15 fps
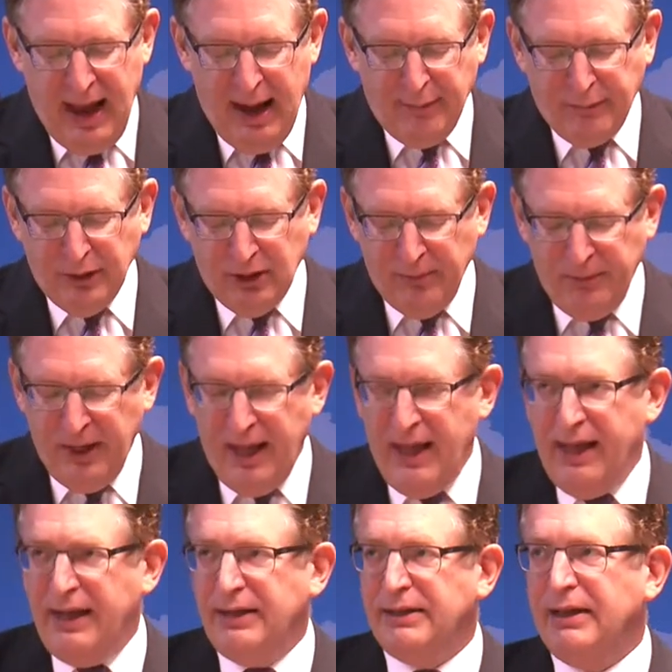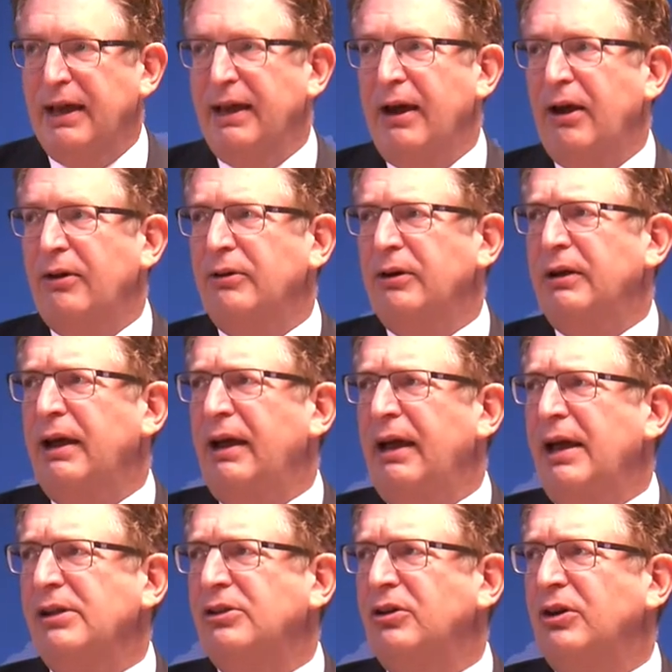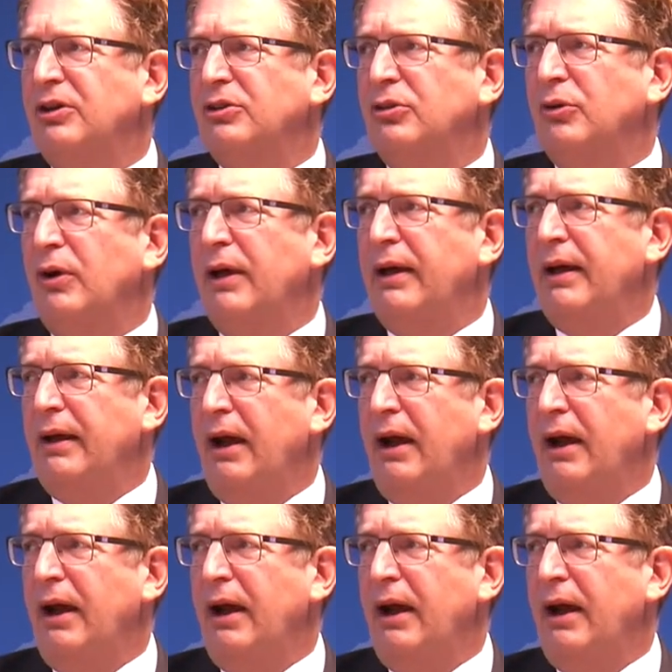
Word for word: Africa began to er enter into an